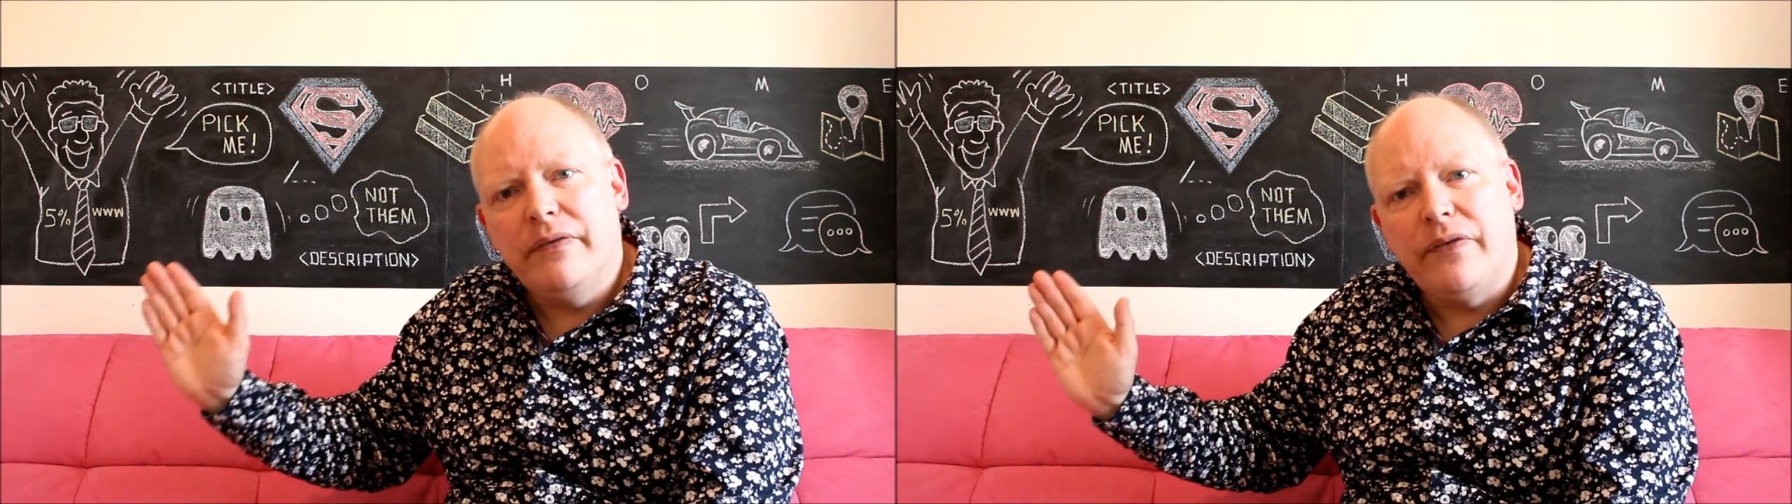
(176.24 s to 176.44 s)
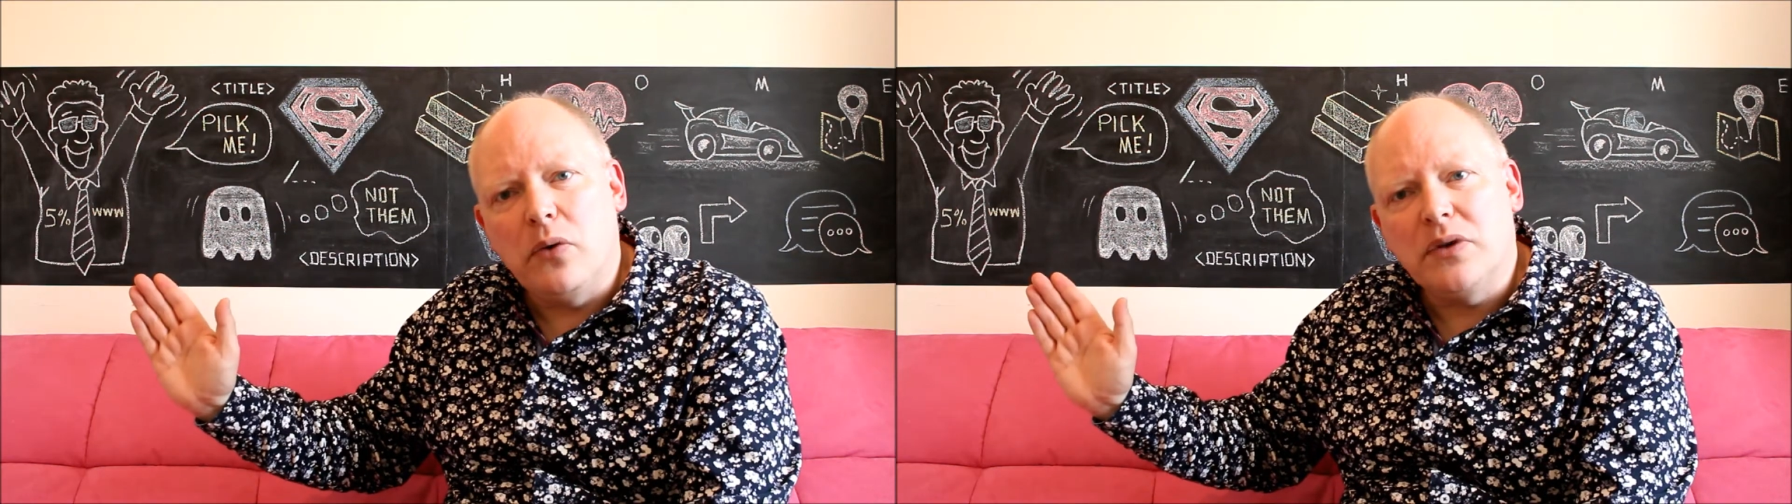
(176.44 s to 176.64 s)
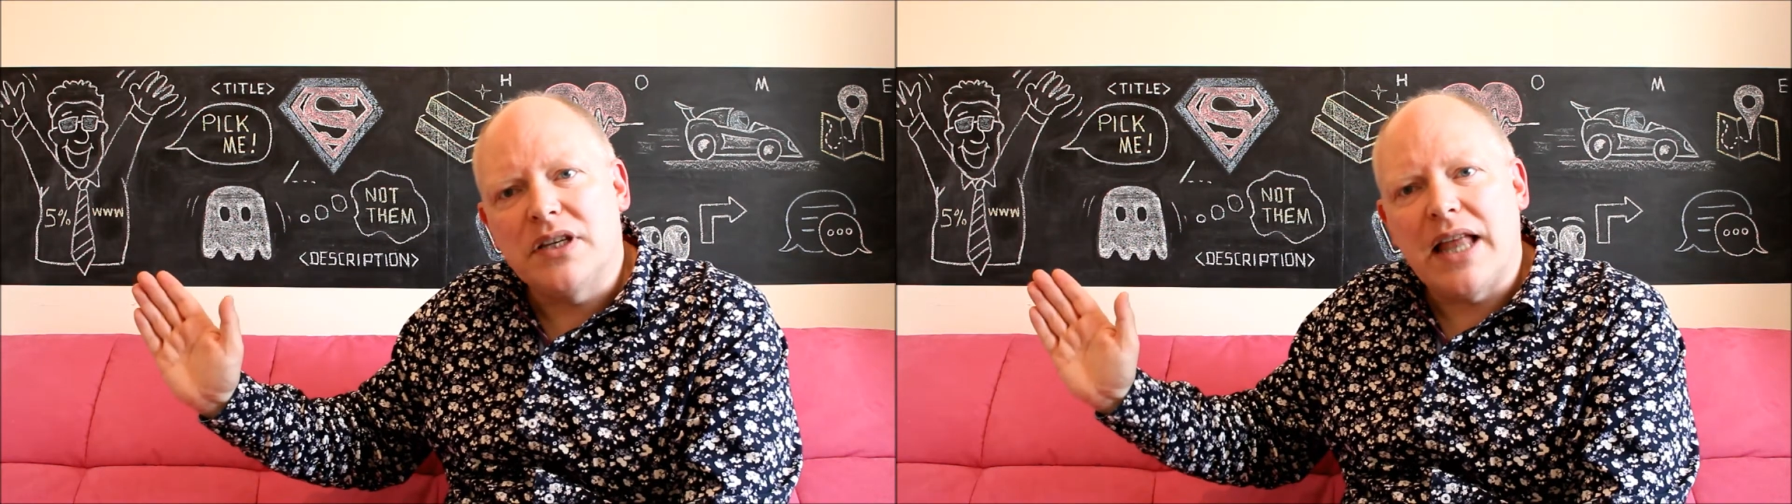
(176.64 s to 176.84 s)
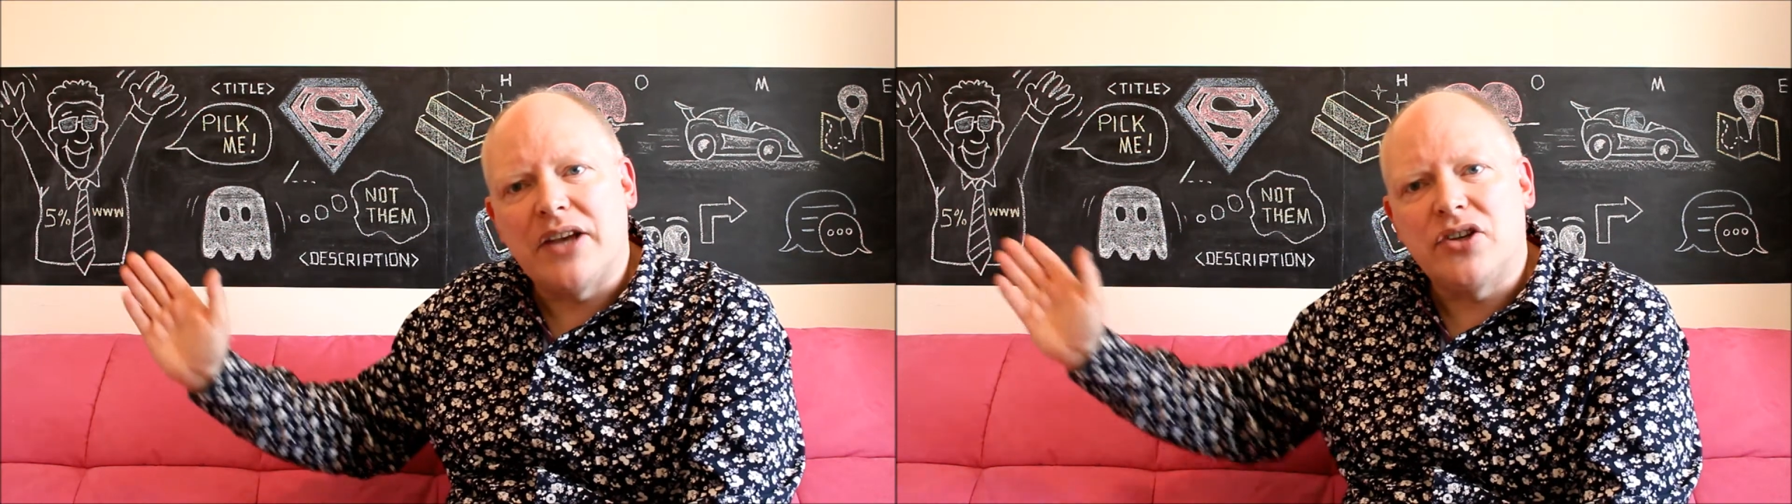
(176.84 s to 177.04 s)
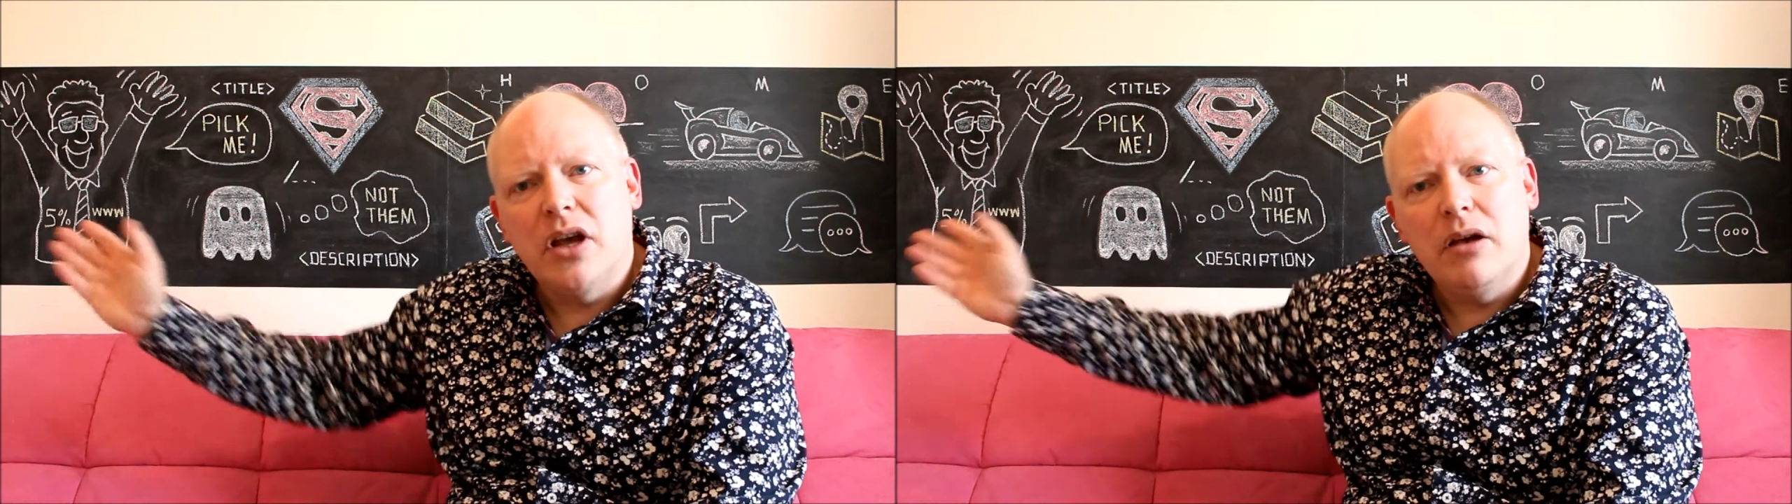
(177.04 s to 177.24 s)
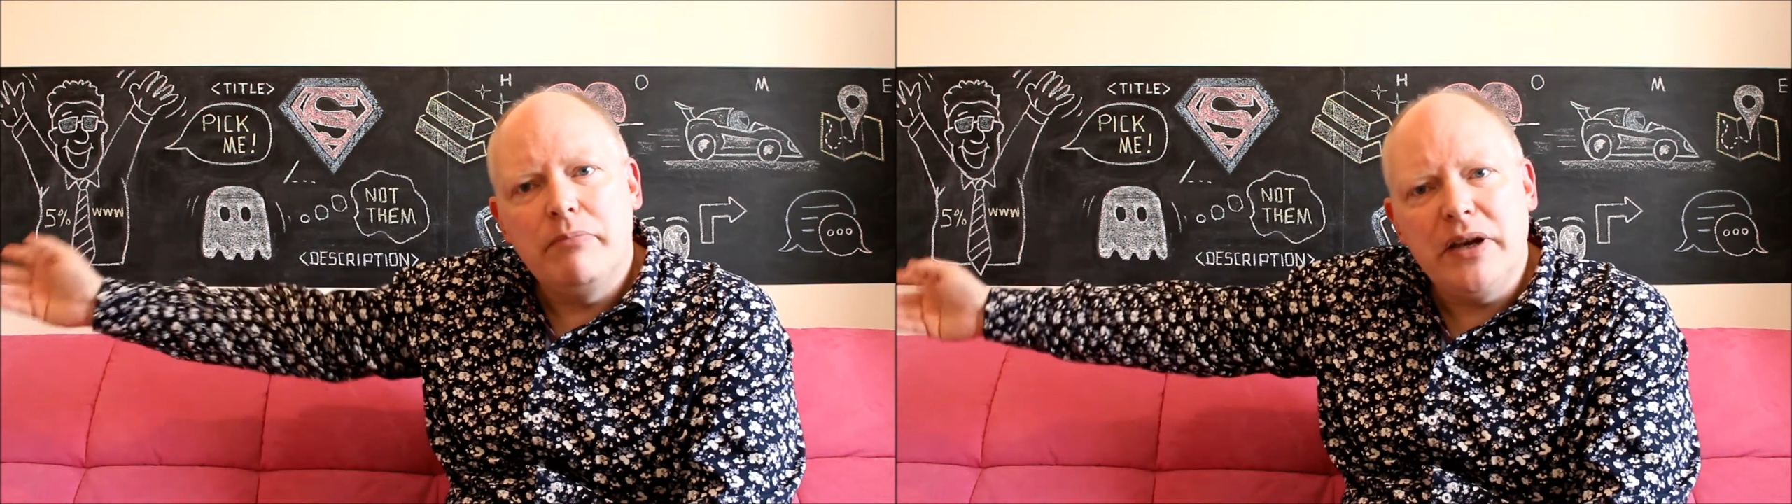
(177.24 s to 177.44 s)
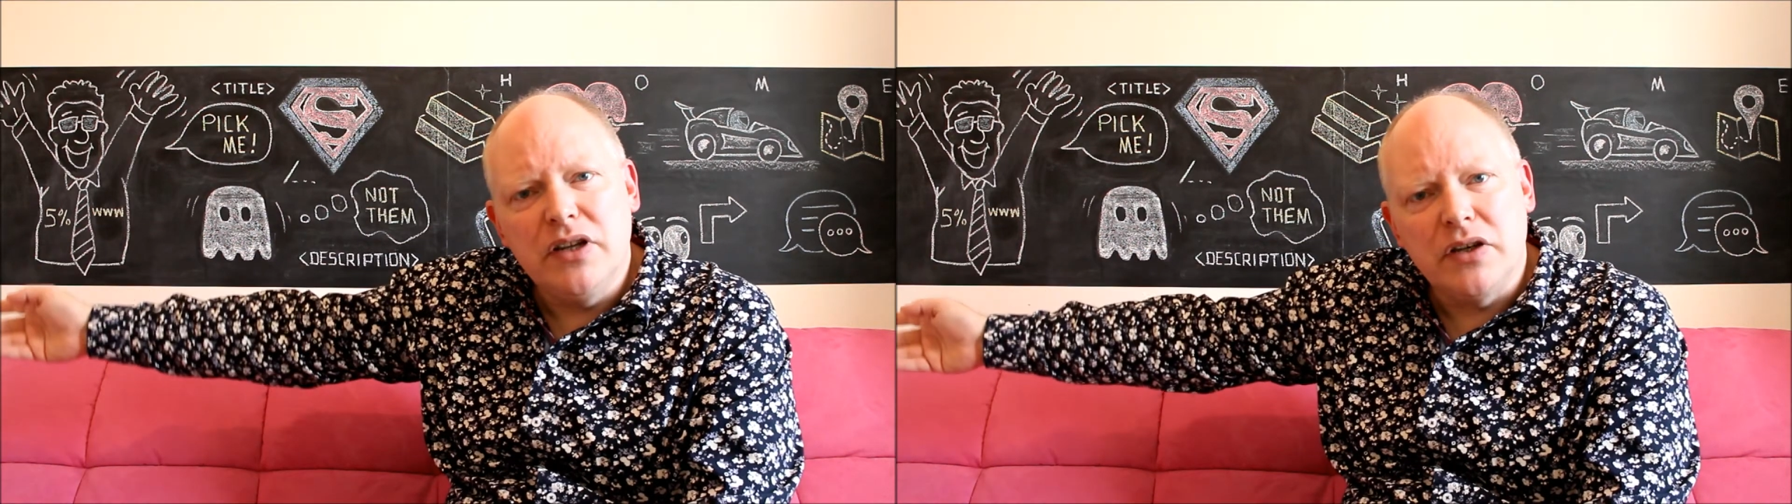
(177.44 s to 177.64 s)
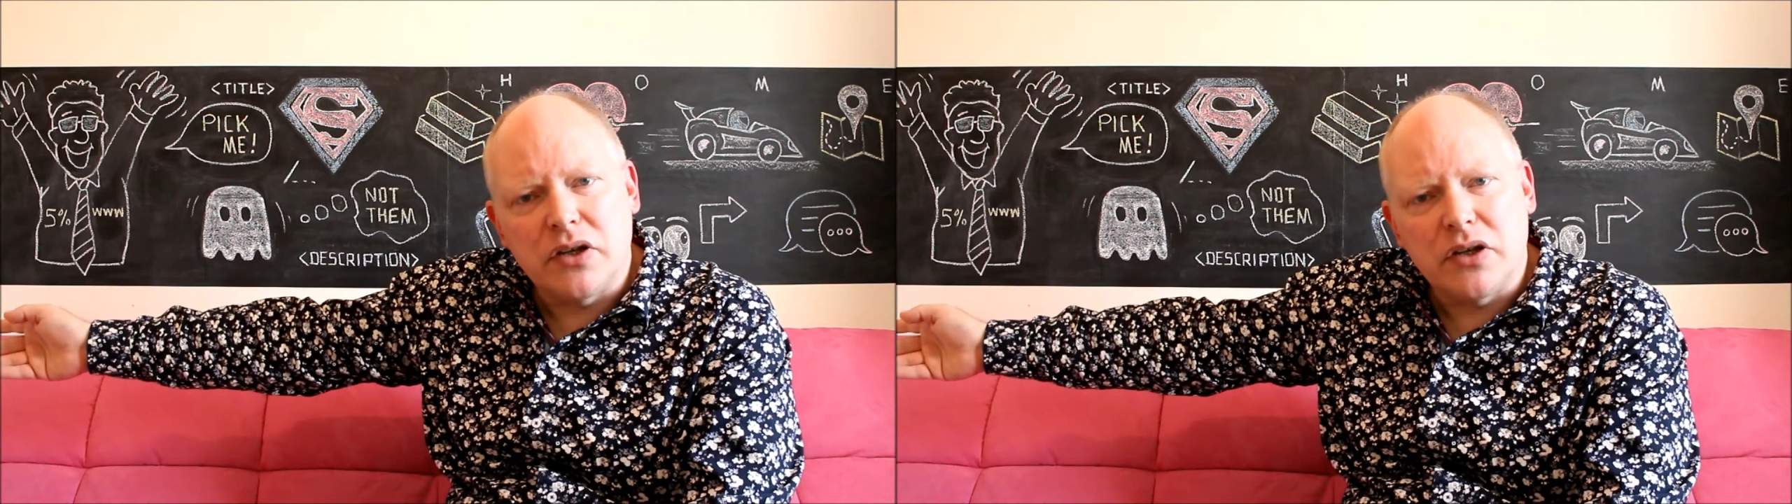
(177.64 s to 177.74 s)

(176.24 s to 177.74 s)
/ business